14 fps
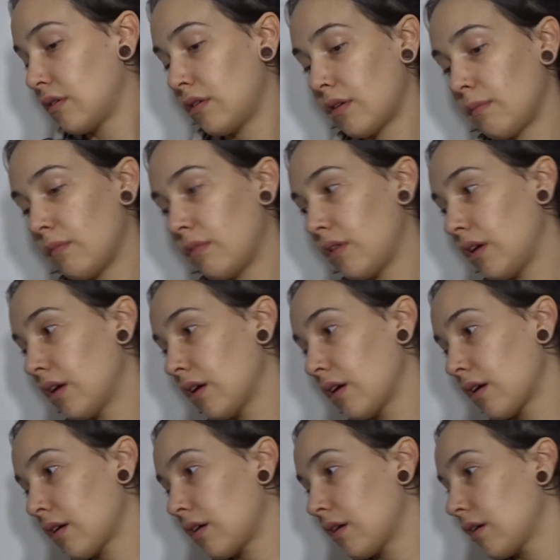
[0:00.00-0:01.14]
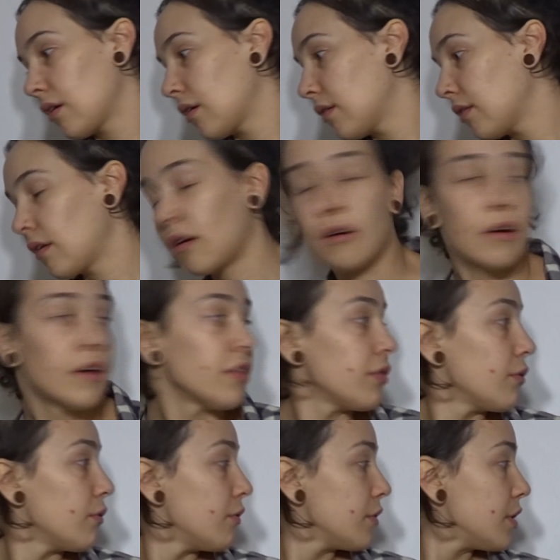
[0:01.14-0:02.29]
something that I
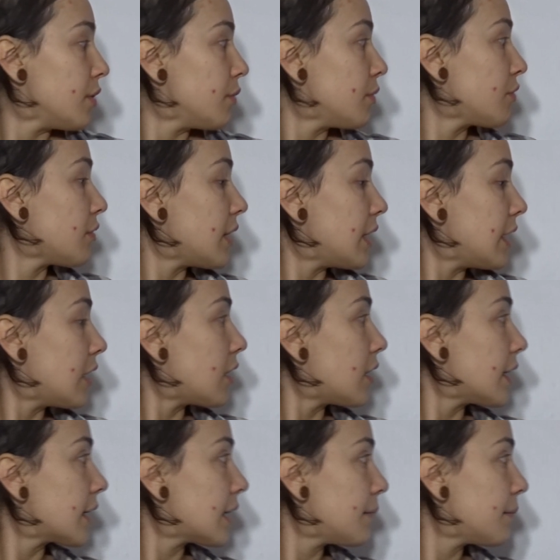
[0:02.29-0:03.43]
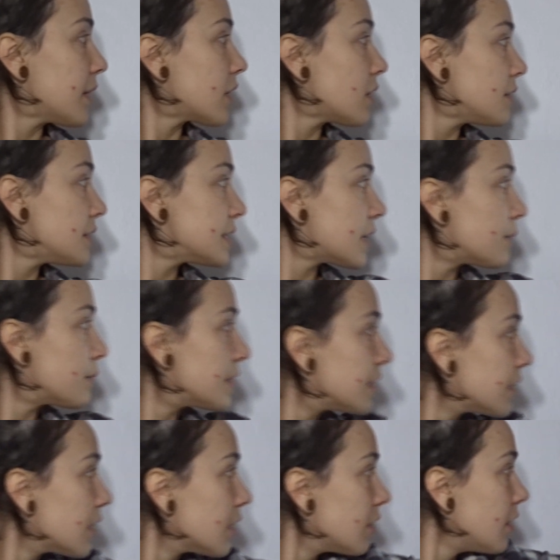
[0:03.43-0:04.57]
thought you would really like. Let me close that
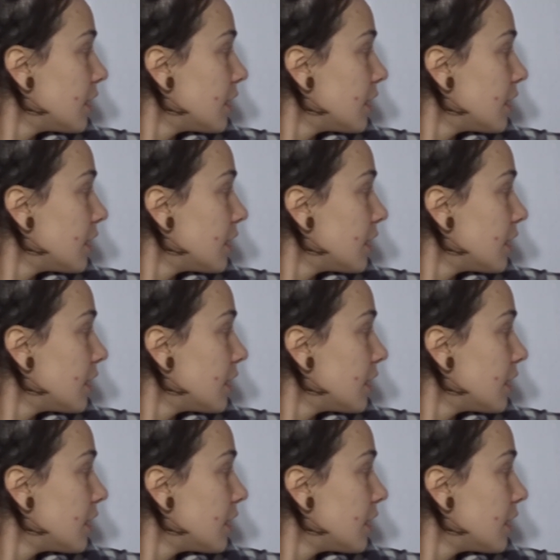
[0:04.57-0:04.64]
window.